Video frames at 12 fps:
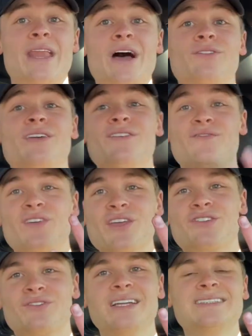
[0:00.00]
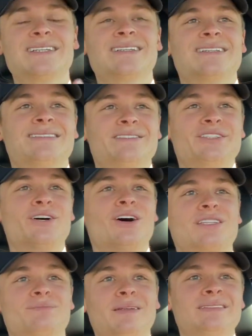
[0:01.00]
Now, the fifth reason this is the
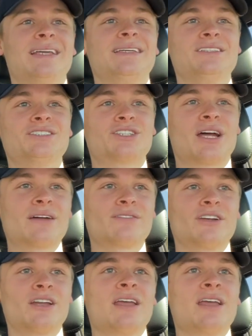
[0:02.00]
ultimate daily driver